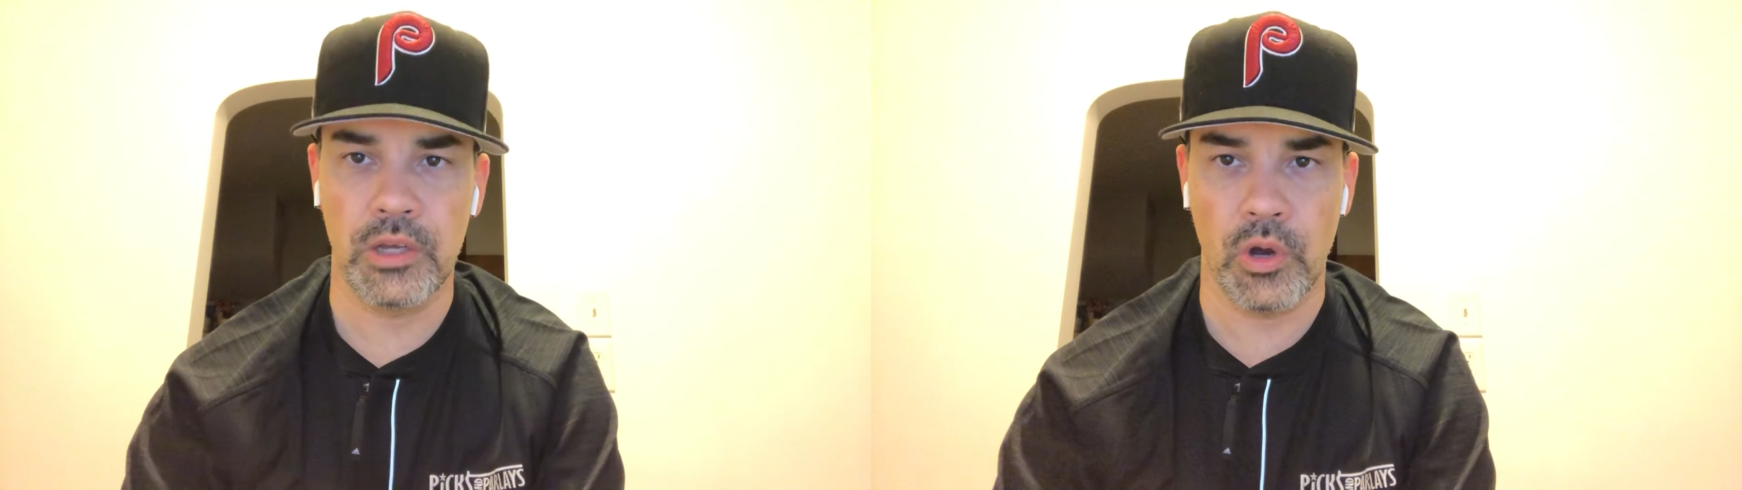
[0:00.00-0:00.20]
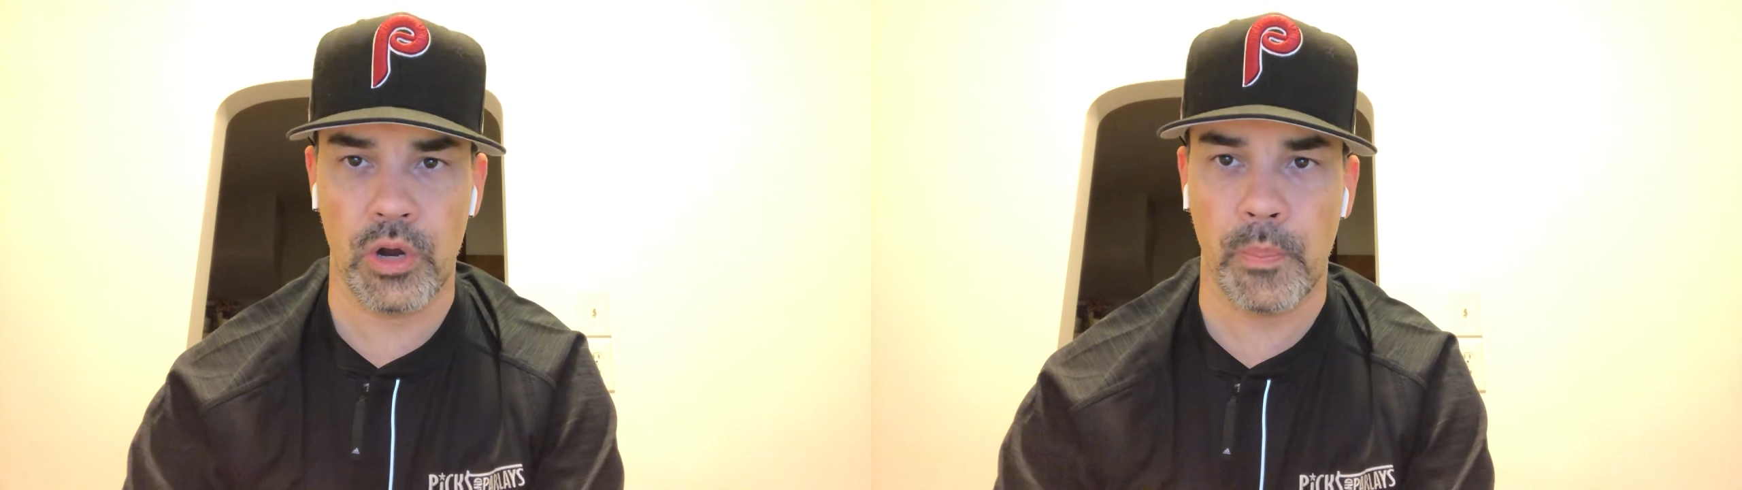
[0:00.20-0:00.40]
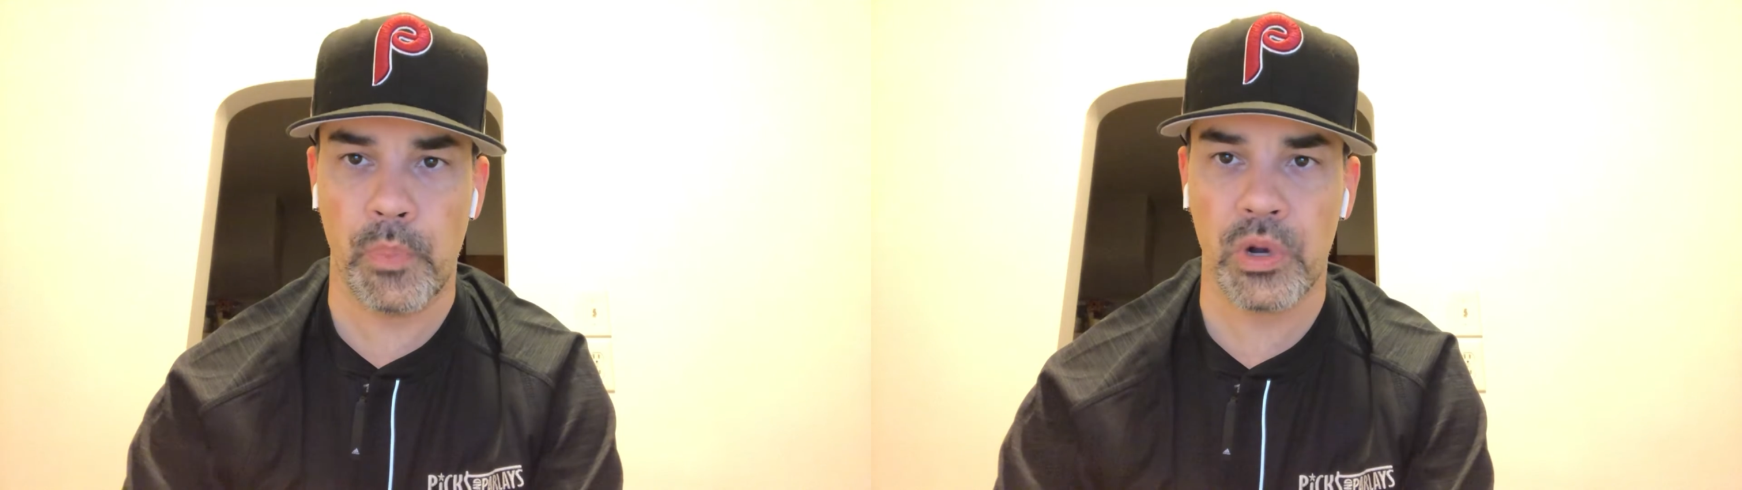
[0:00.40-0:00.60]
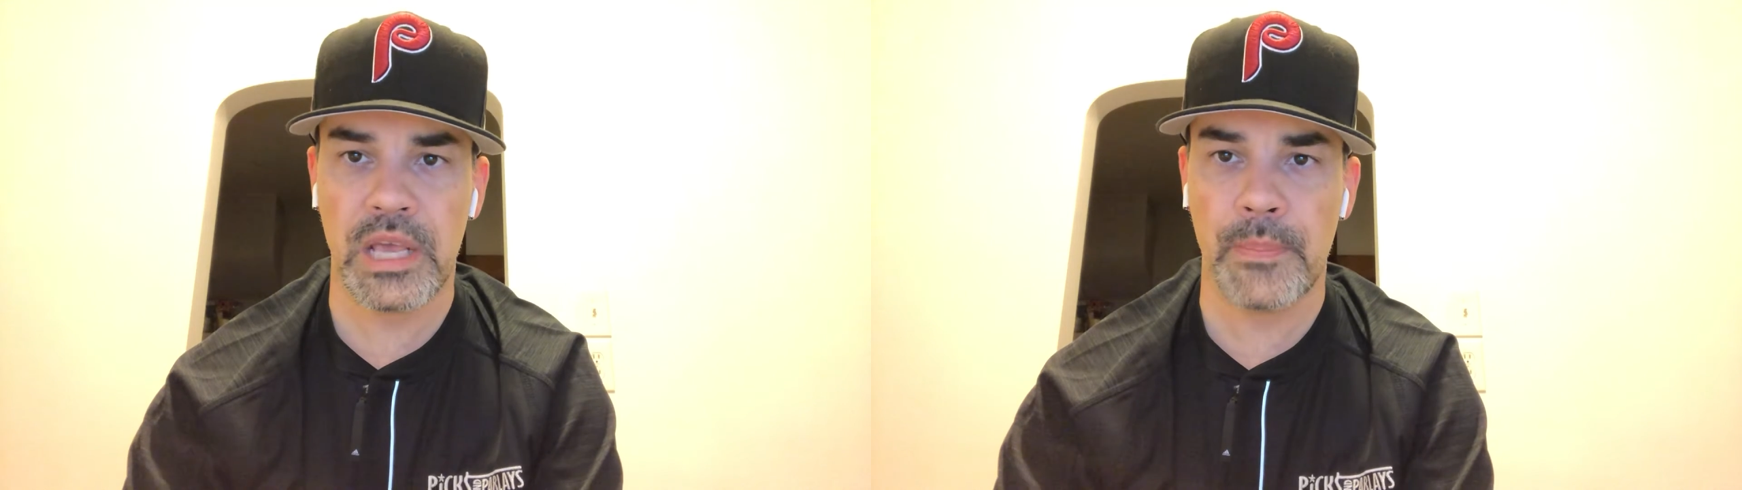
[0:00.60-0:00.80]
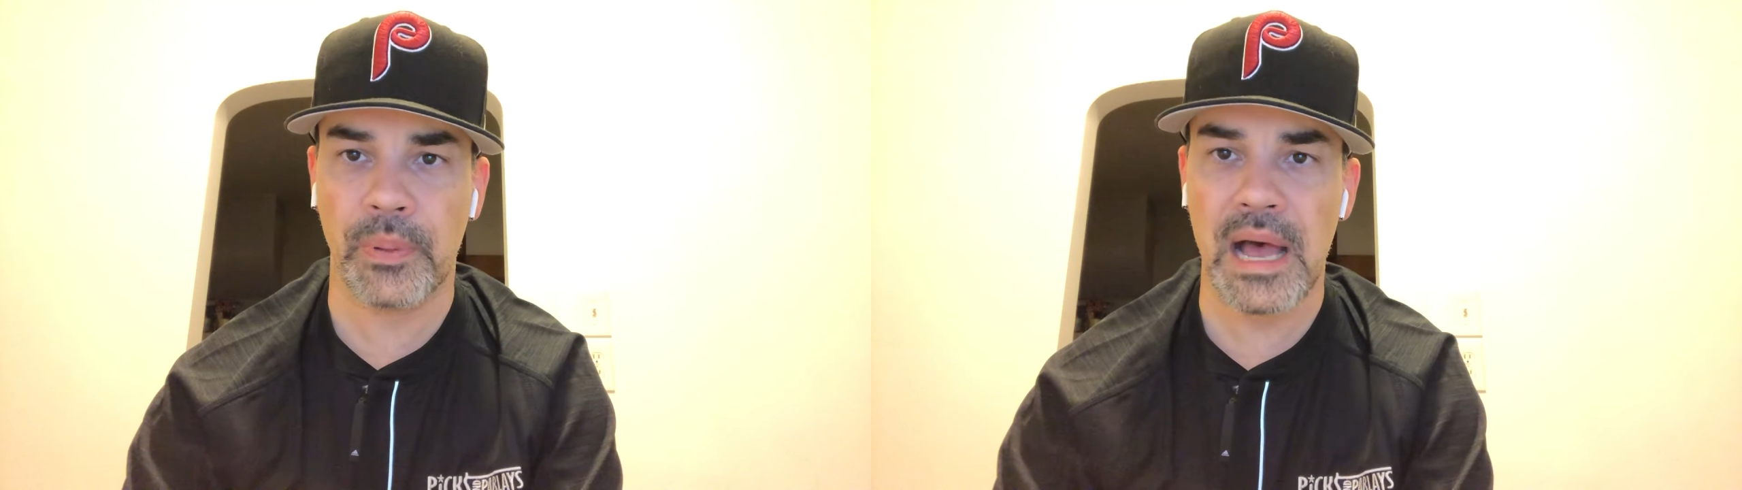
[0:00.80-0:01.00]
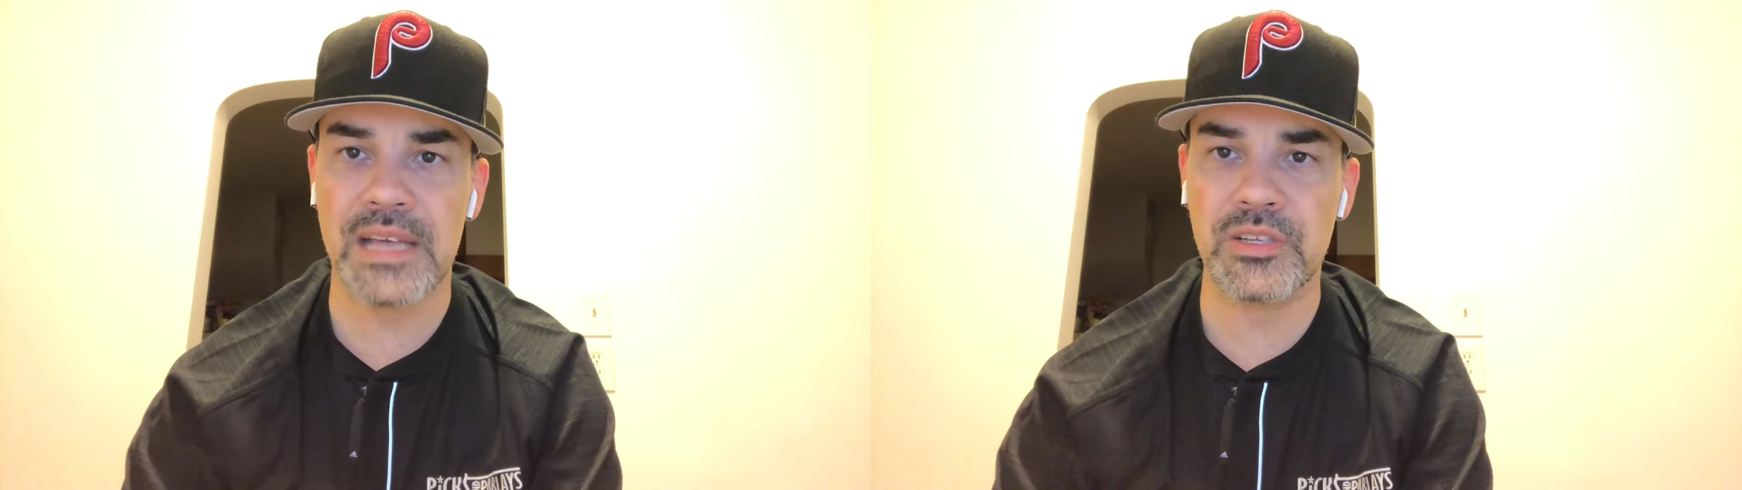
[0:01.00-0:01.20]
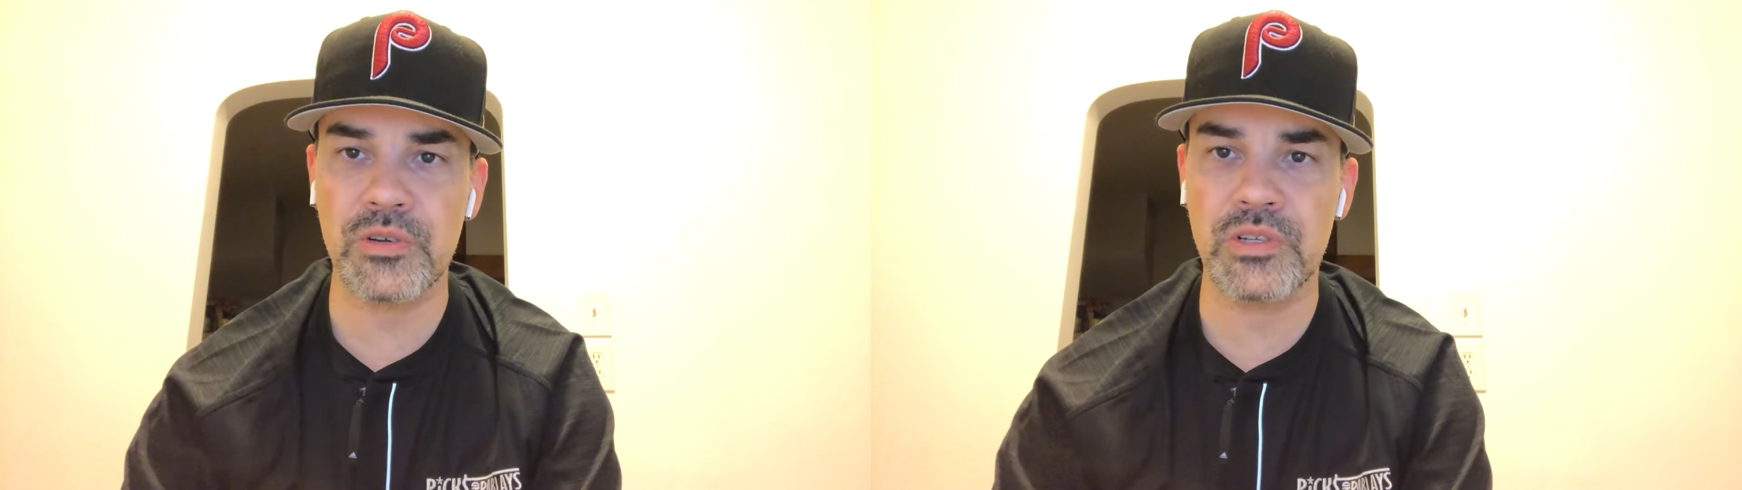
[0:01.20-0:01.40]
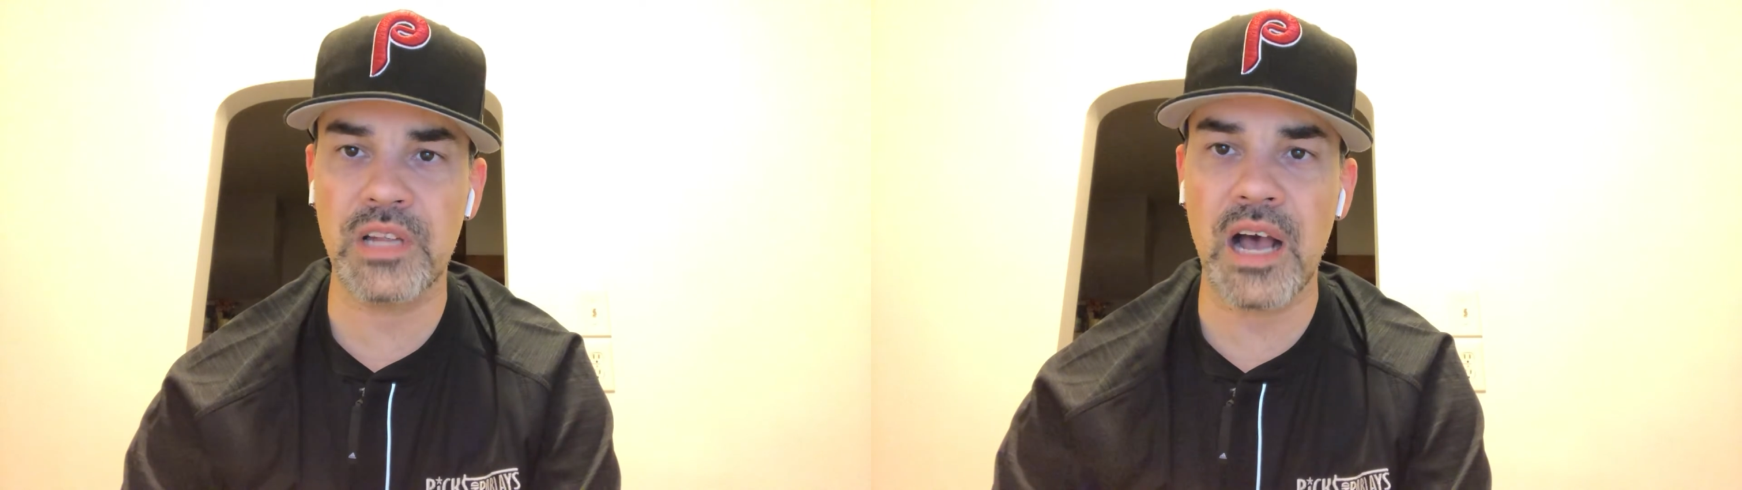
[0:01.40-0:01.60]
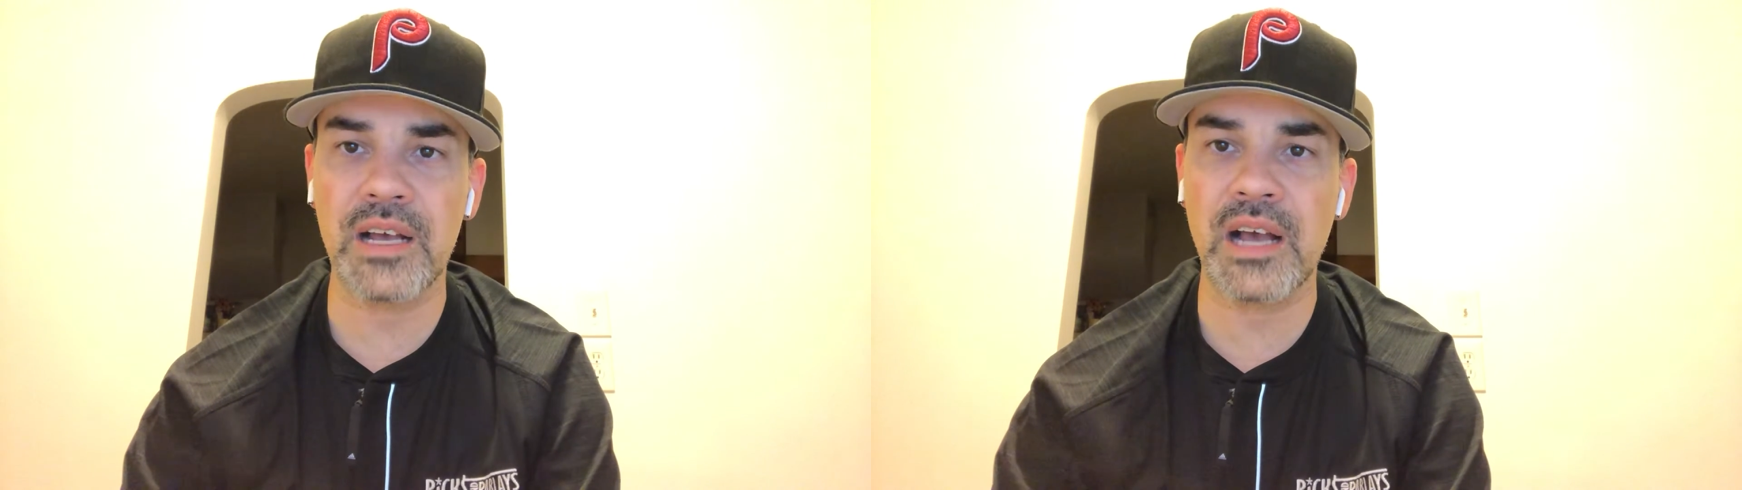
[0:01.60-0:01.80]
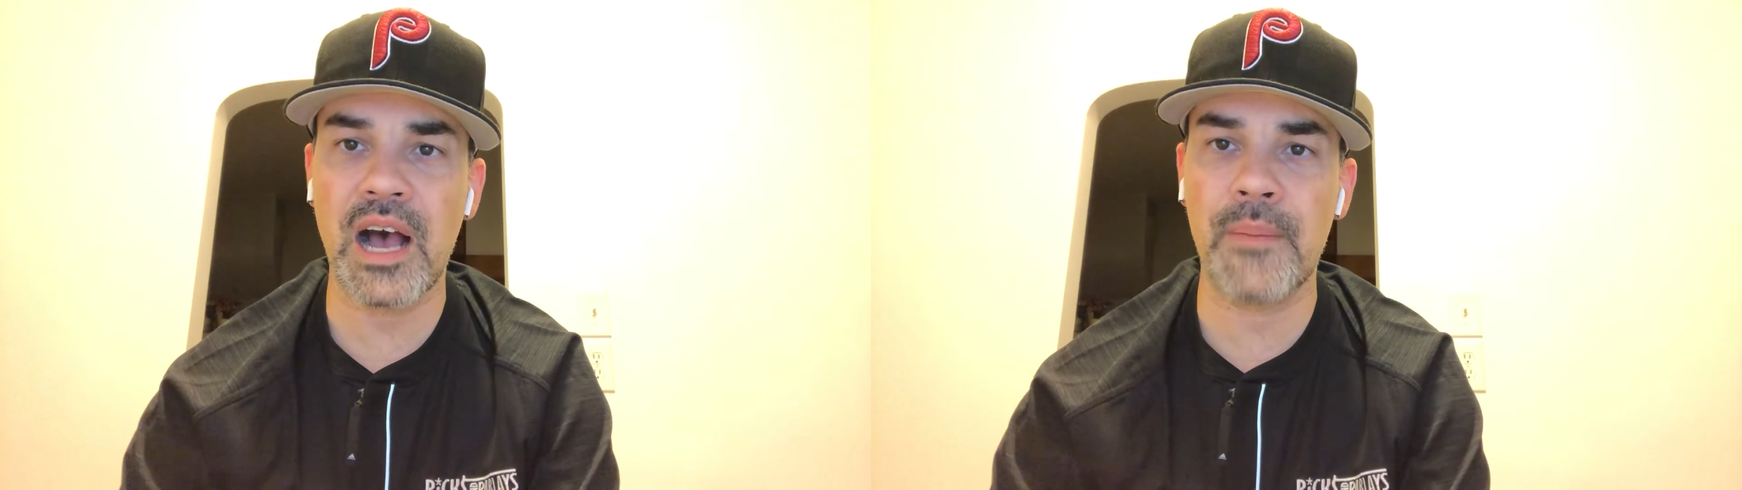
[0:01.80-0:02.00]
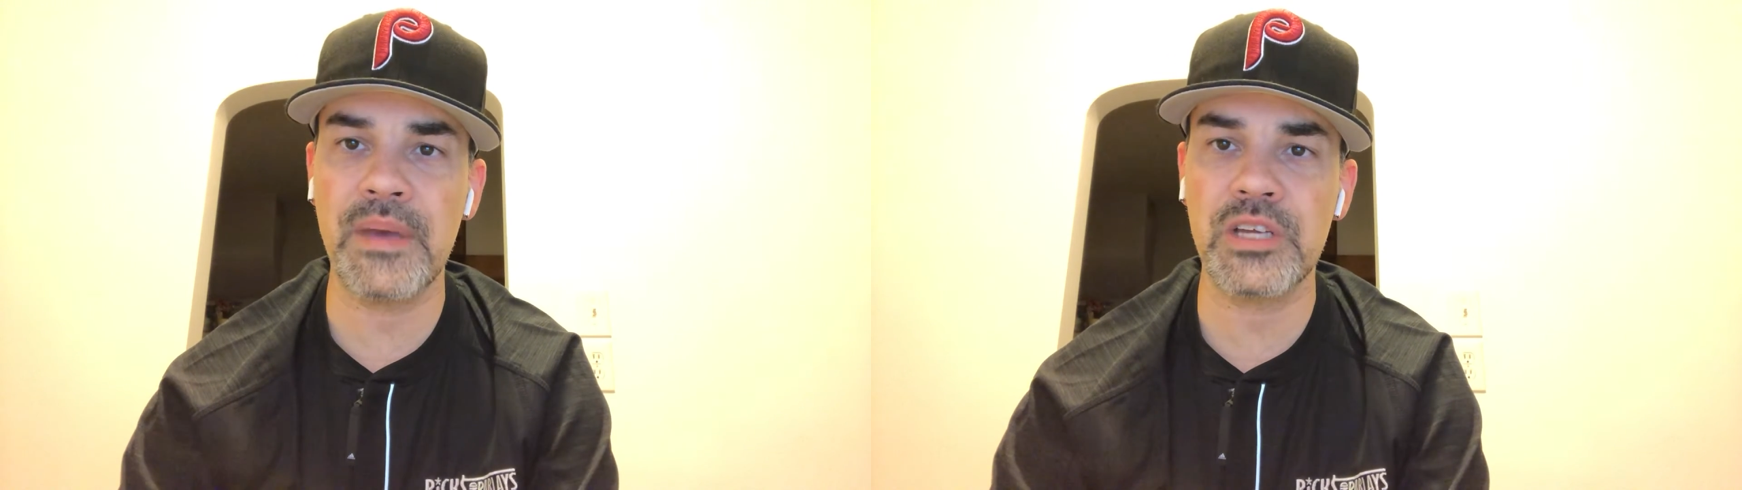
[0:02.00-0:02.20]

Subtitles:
Go to BookieBlasters.com.